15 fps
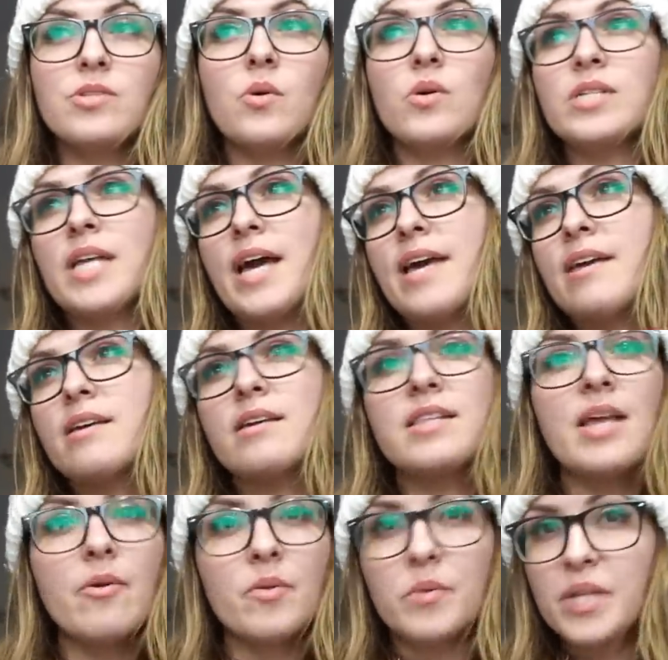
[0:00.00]
or like
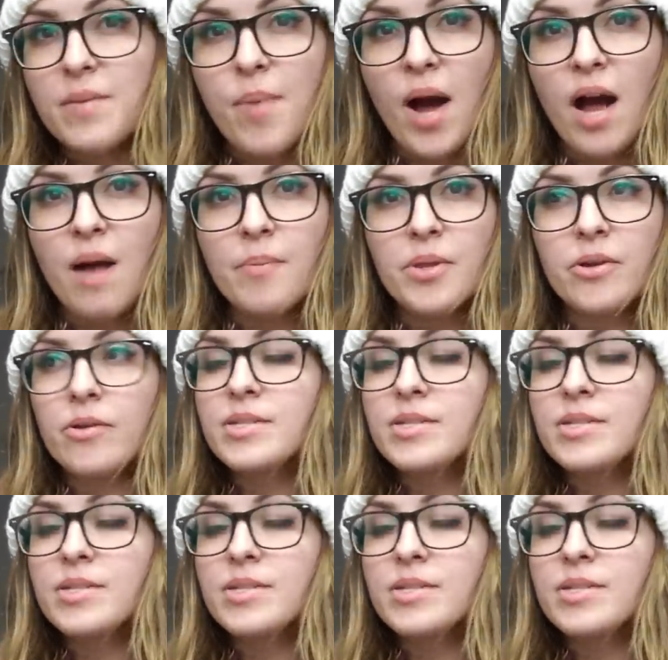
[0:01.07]
they were really popular.